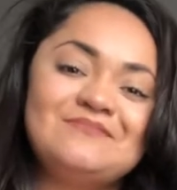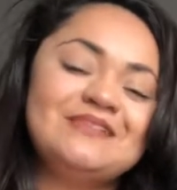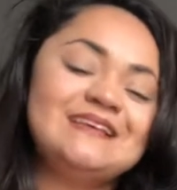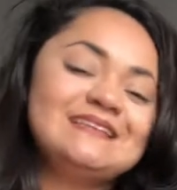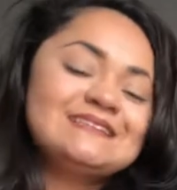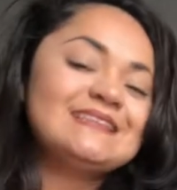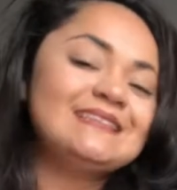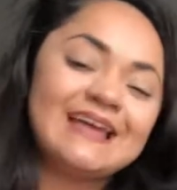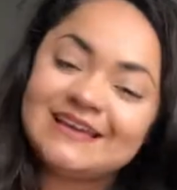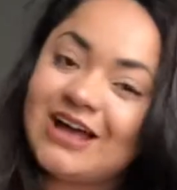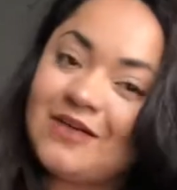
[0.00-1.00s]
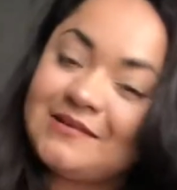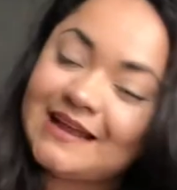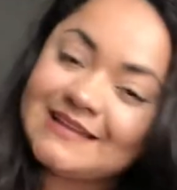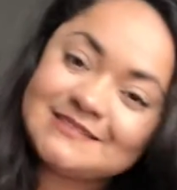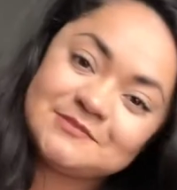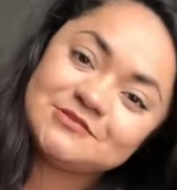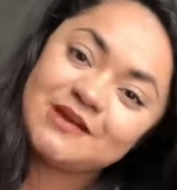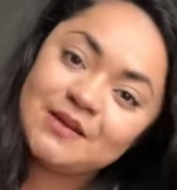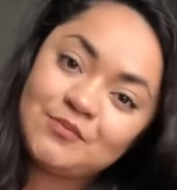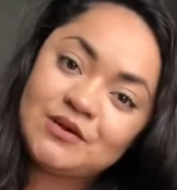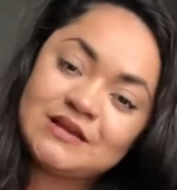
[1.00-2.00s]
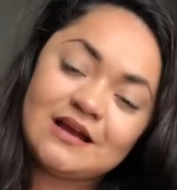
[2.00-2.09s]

please like, comment, and subscribe what